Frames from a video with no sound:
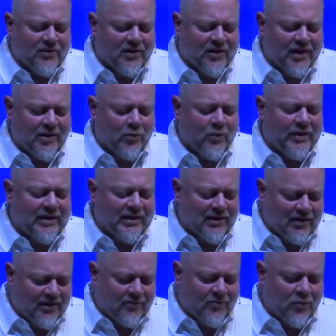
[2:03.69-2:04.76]
and we
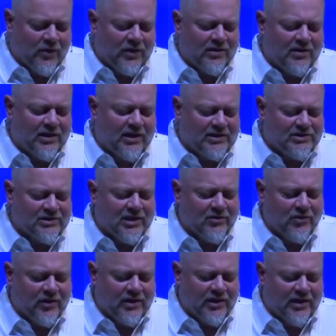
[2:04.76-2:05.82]
live with each and
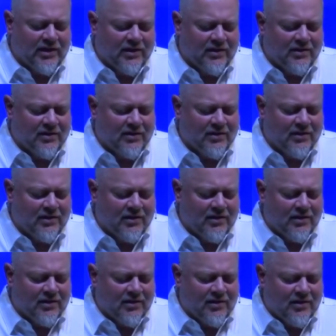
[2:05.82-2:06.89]
every day.
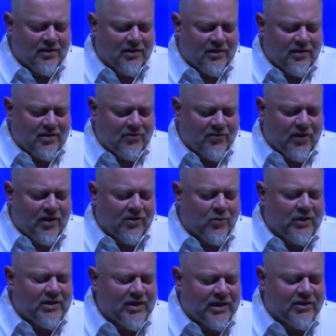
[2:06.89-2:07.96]
Father,
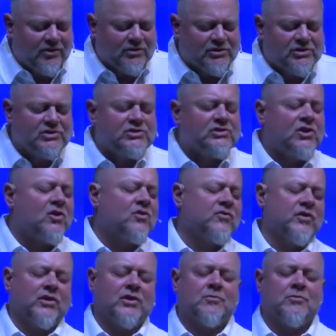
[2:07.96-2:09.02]
we thank you so
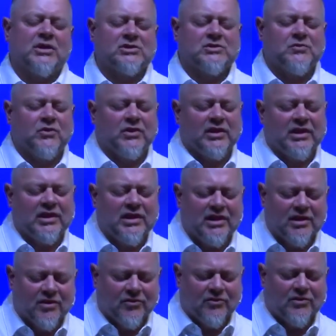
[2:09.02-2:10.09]
very much for the
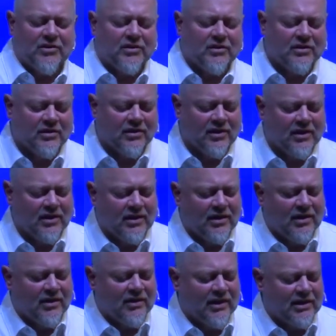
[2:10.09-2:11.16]
gift
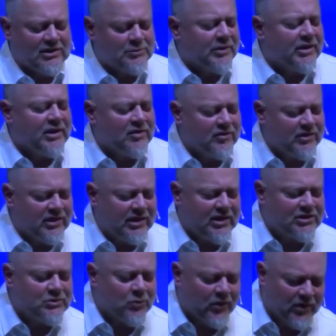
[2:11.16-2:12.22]
that has been given to
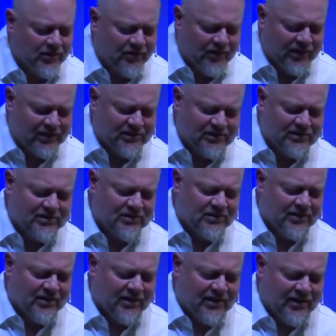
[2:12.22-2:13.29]
each one of us.
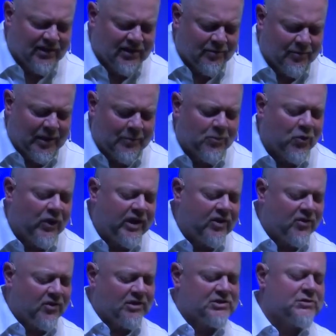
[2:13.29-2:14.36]
My prayer
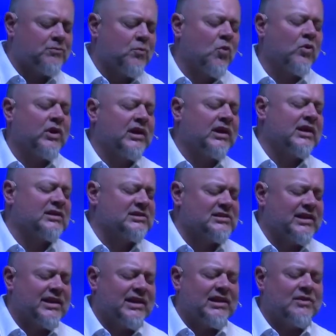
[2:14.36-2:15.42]
this morning is
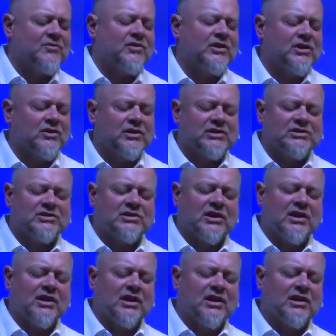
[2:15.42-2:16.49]
that if there is
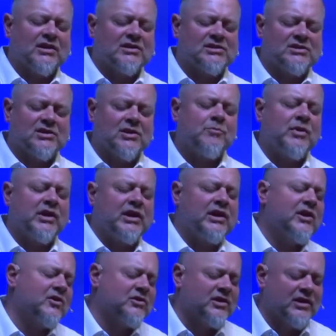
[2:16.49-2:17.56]
somebody
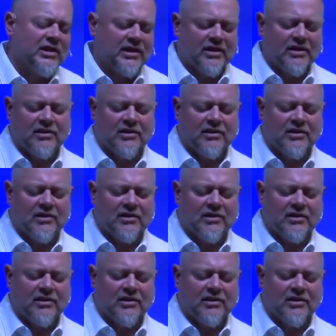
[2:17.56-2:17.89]
here today